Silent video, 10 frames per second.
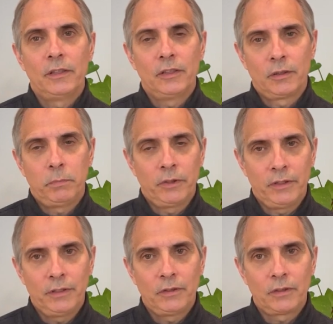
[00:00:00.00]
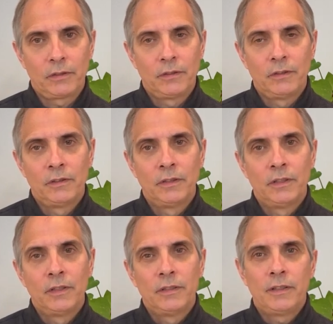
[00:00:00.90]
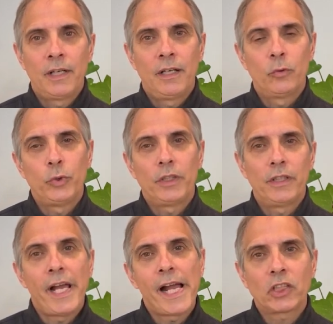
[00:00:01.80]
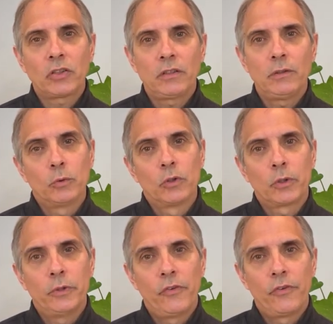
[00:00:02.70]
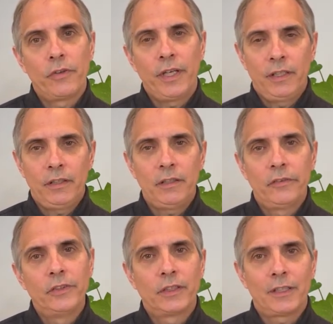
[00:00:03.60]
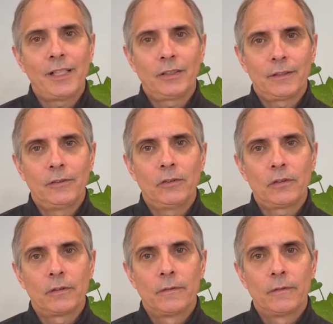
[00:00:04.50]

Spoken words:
experience. Now, we could actually work with any of the senses,